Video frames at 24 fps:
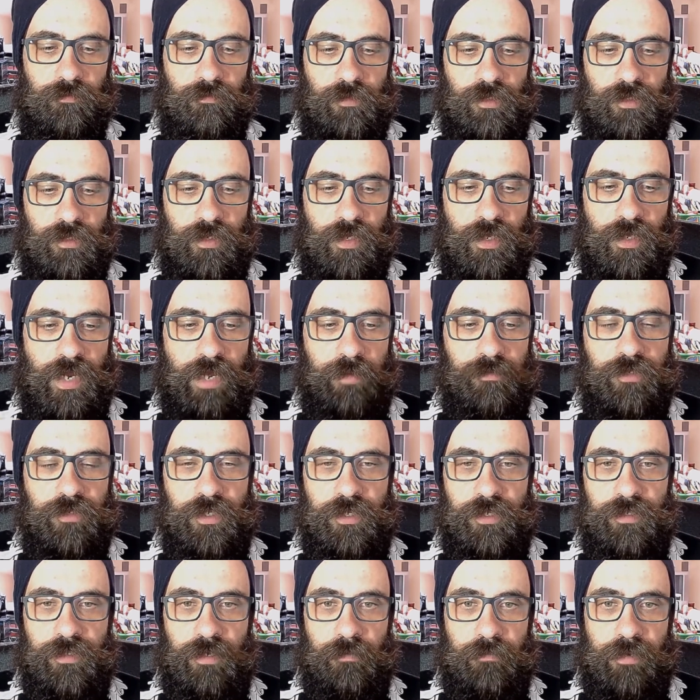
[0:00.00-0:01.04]
that I'm
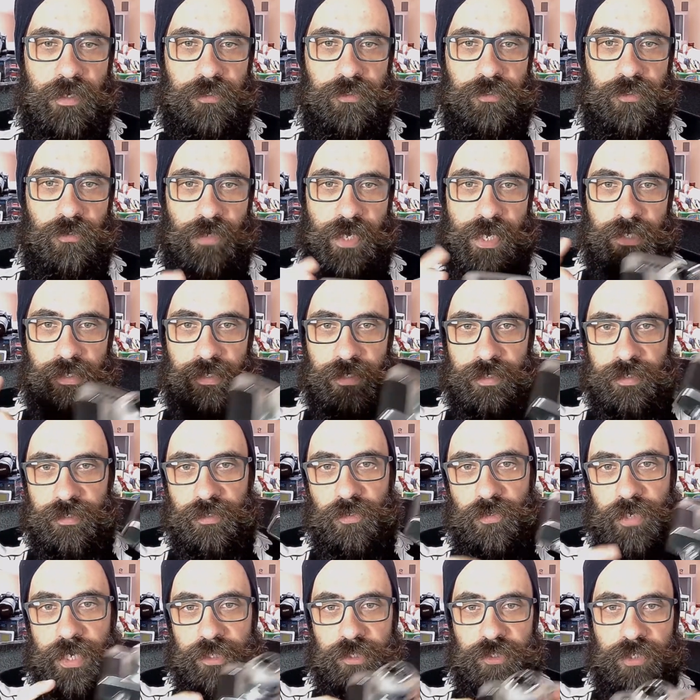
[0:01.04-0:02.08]
taking their picture. And
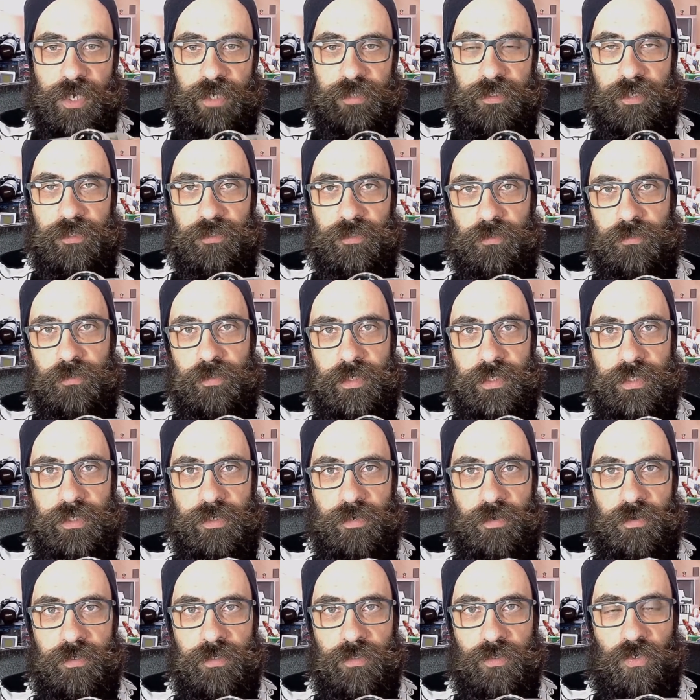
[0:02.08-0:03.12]
you can check that on later
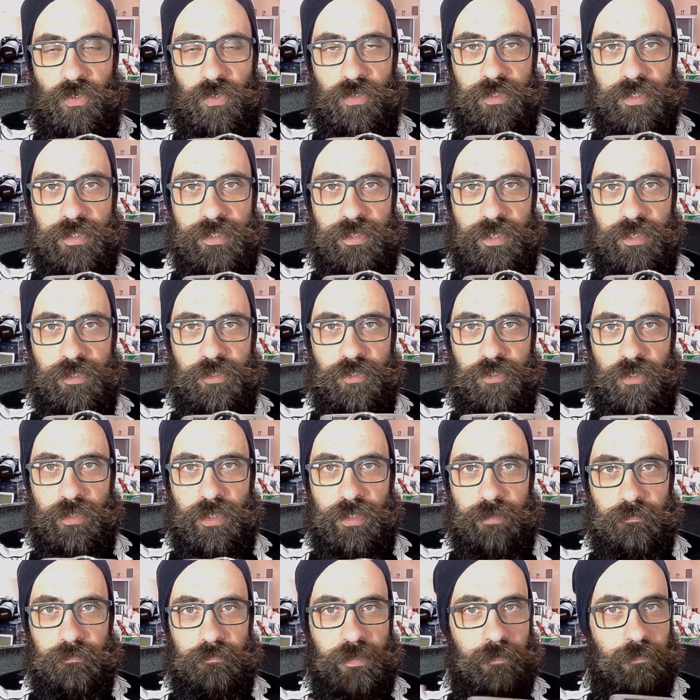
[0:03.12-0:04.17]
on the slideshow,
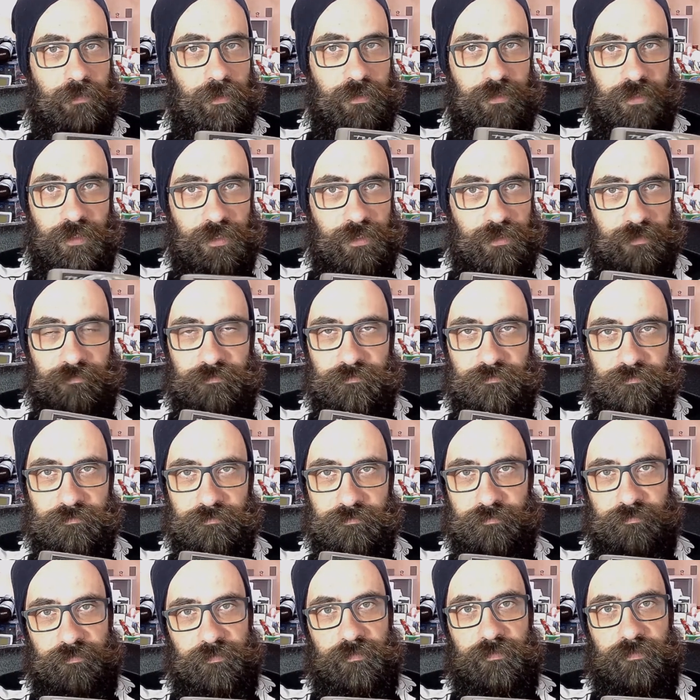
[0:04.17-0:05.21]
that people just
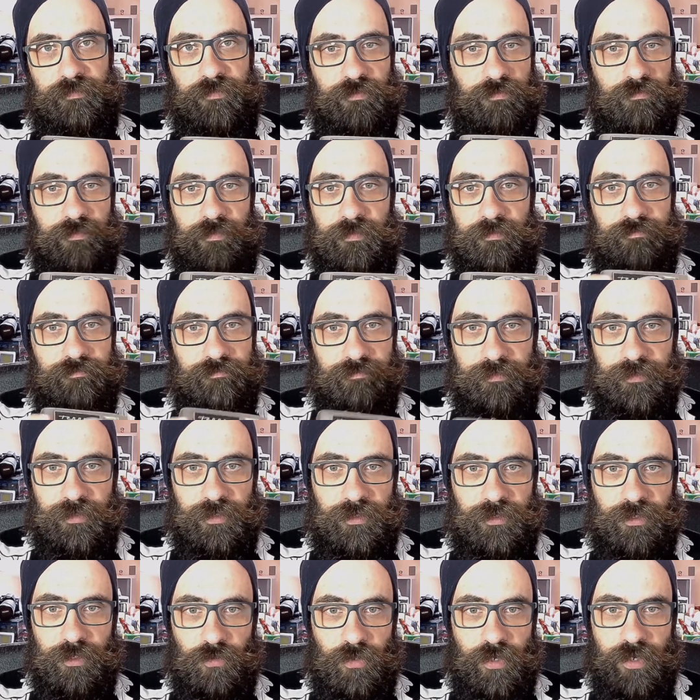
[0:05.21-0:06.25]

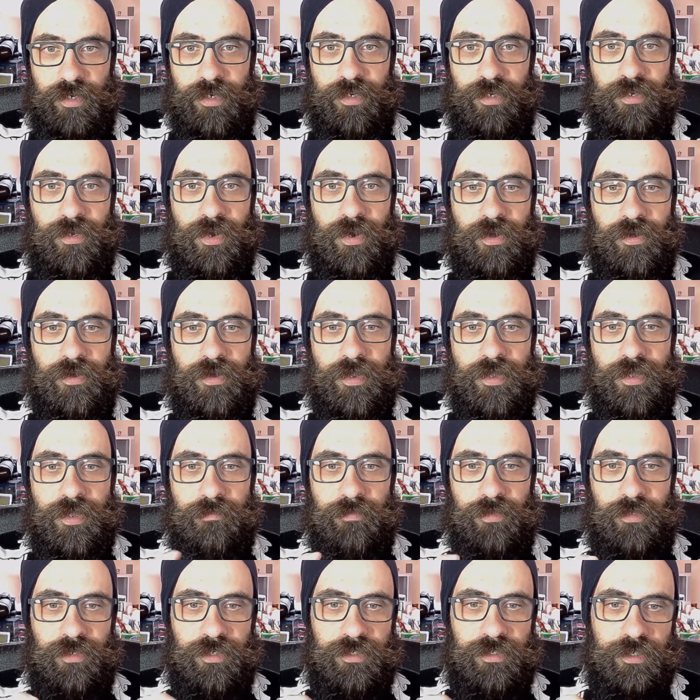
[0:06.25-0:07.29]
don't really care
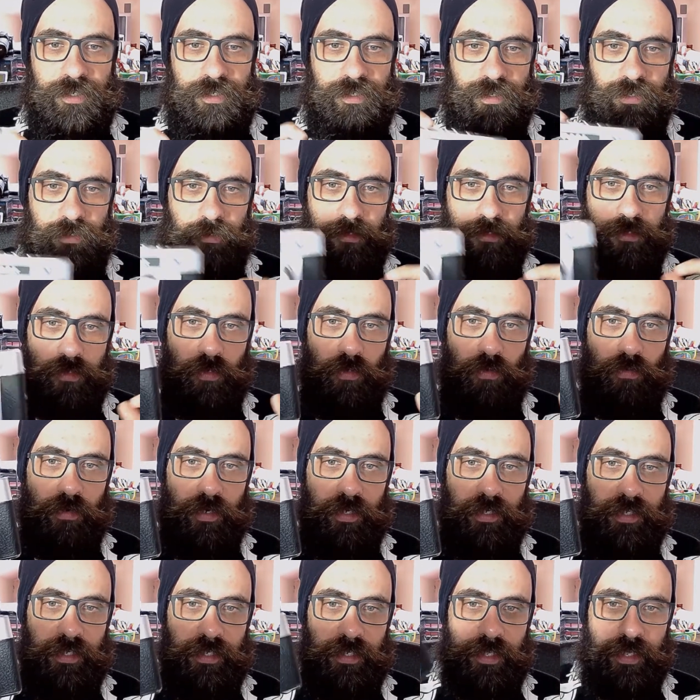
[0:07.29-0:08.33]
because this looks so
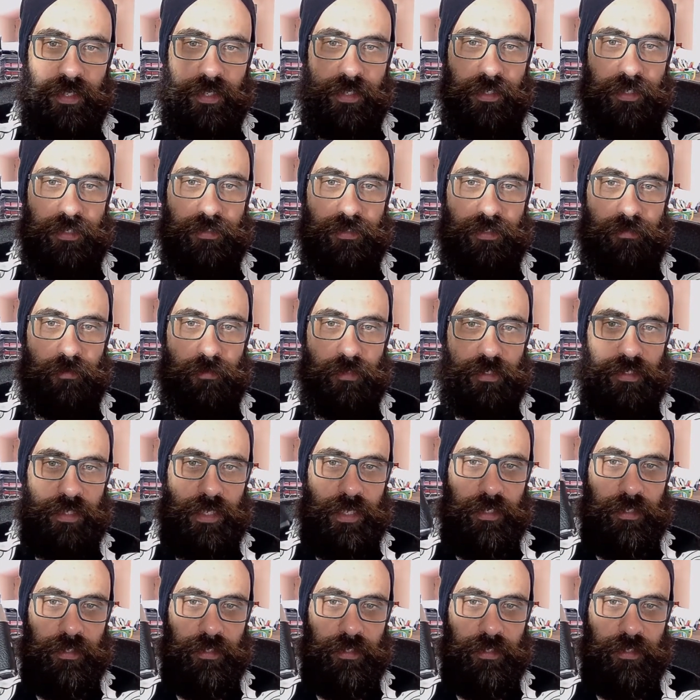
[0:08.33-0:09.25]
quirky. It's almost like,